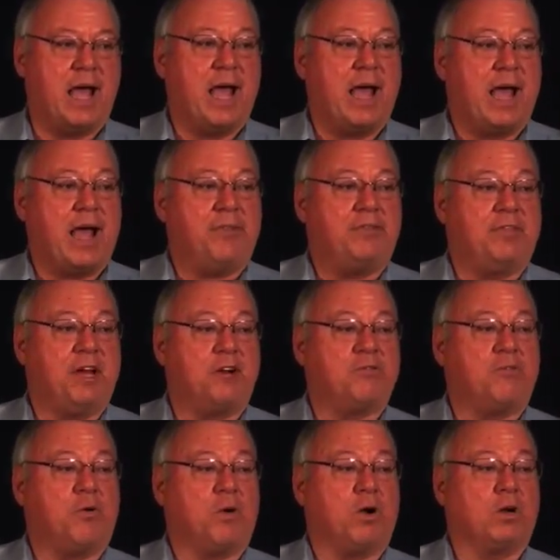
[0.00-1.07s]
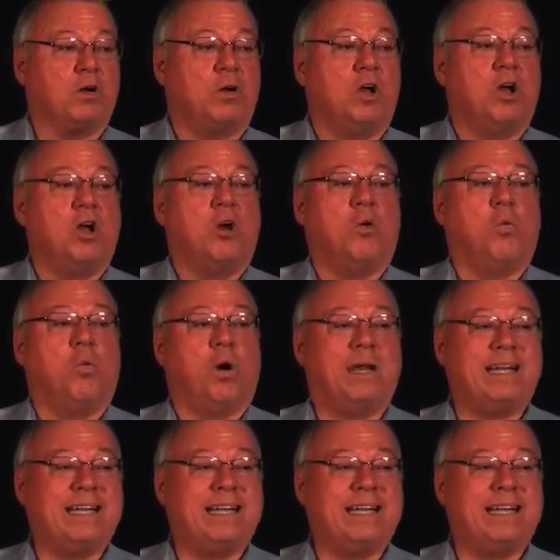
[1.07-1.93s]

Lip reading: And therefore, what